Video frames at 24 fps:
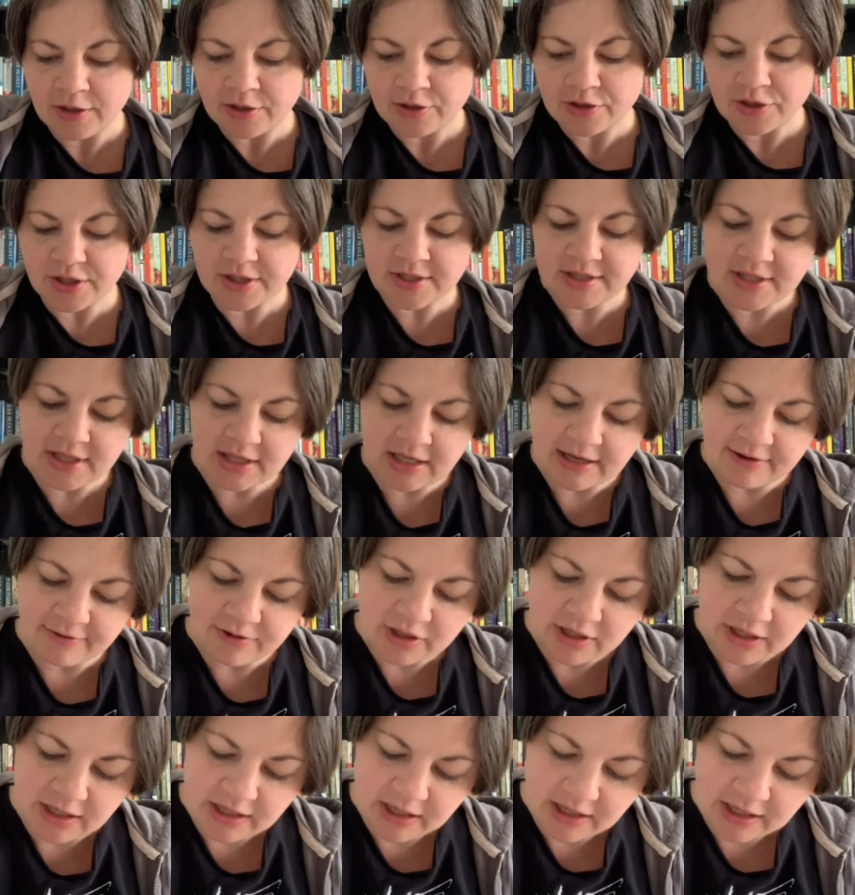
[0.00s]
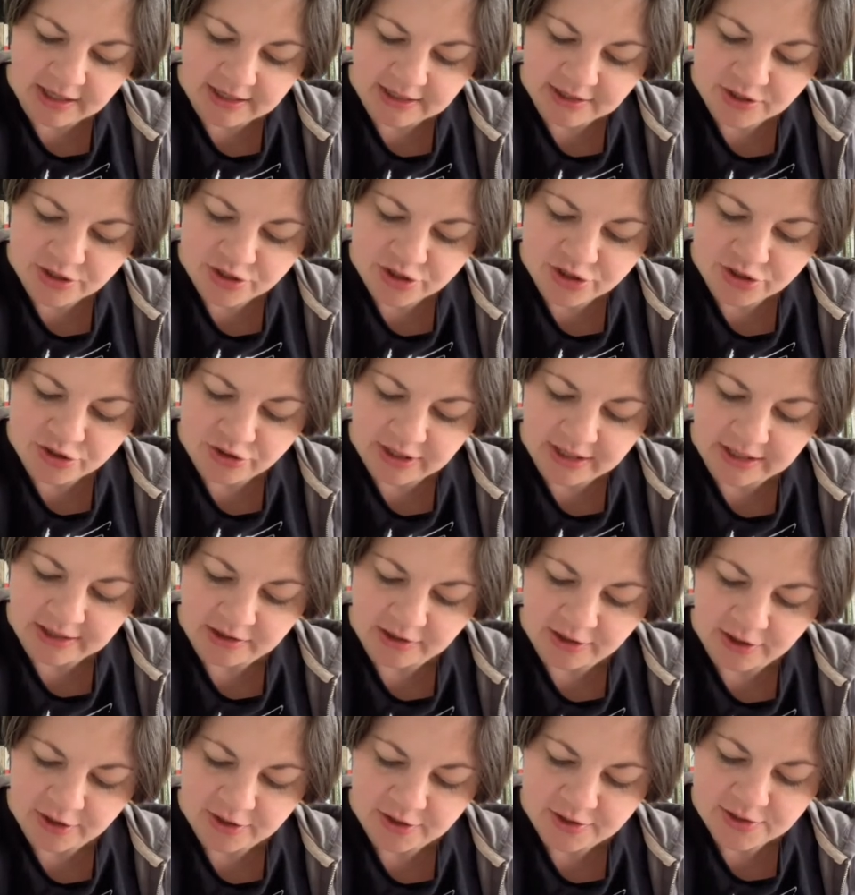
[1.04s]
just to give it a nice straight
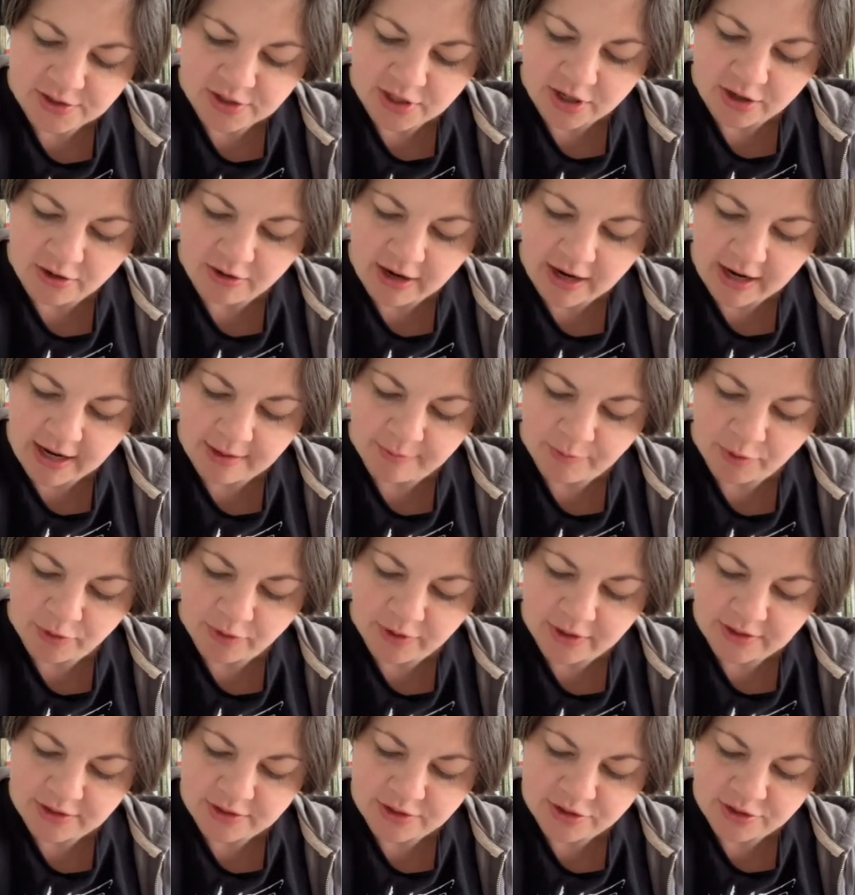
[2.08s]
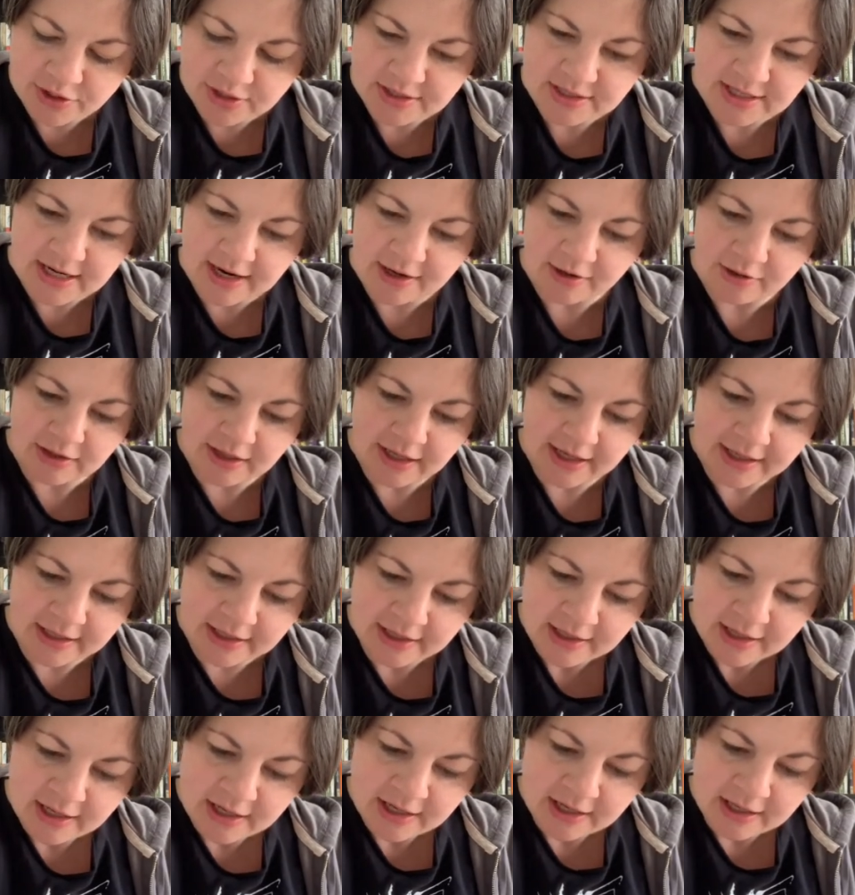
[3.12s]
look. So I'm going to just
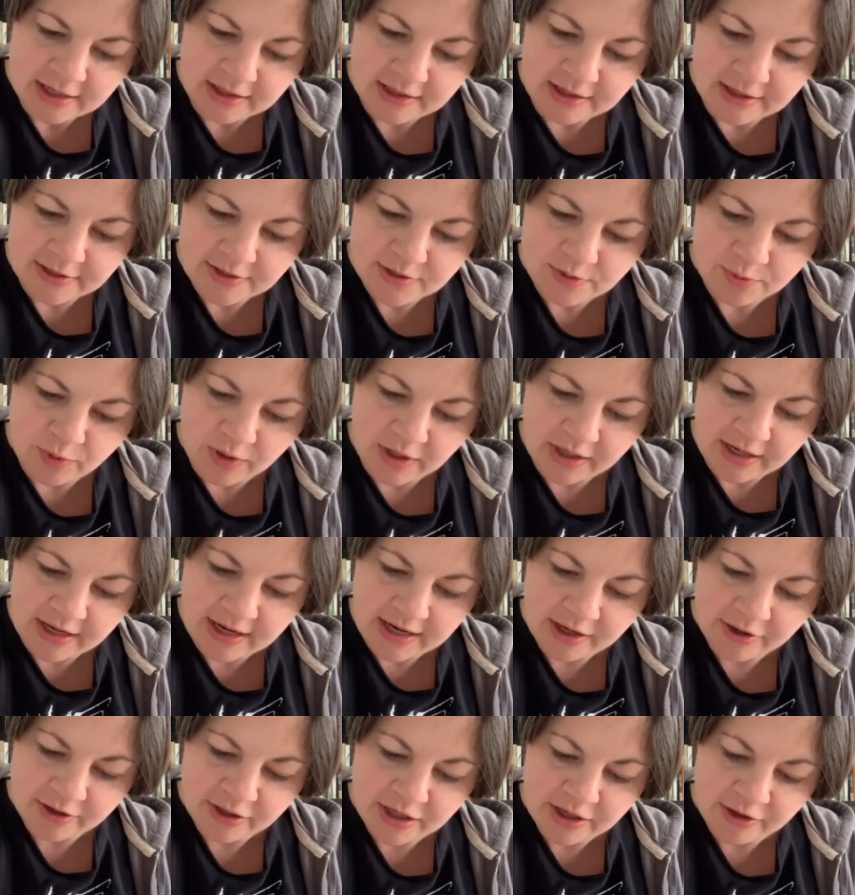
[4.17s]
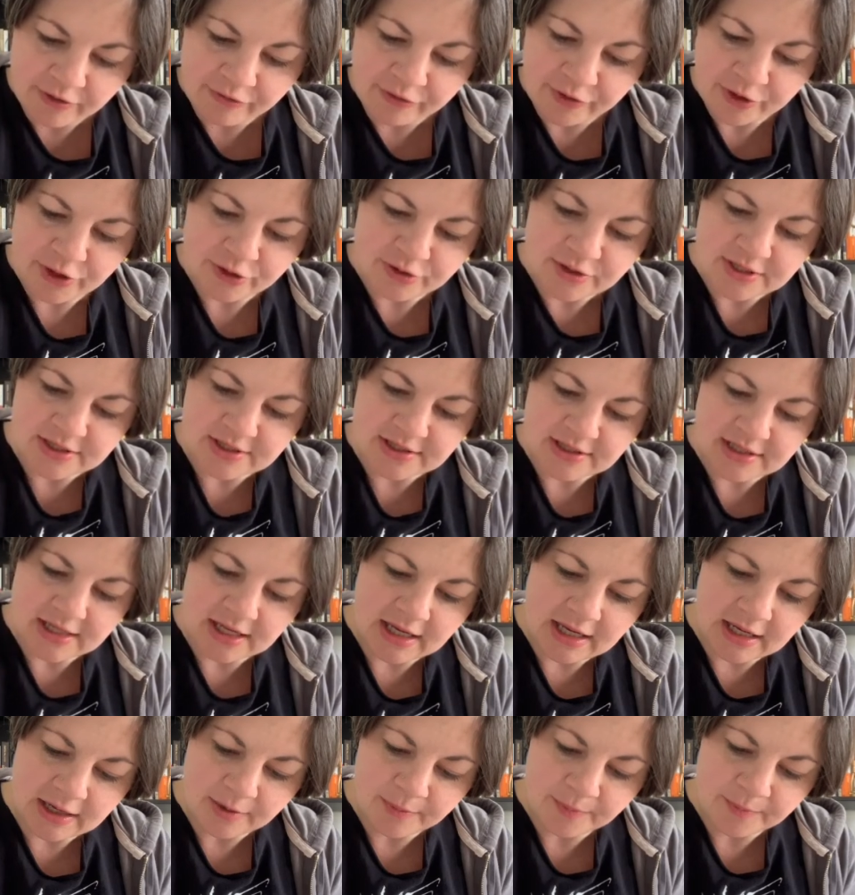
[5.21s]
outline this one area for you to
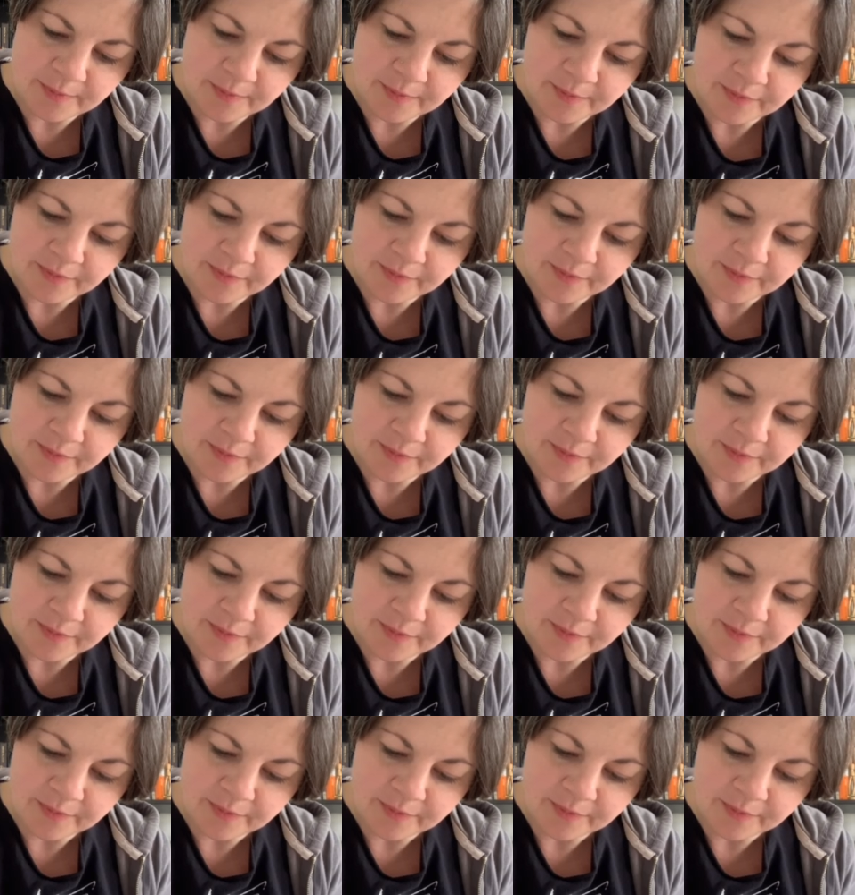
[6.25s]
see,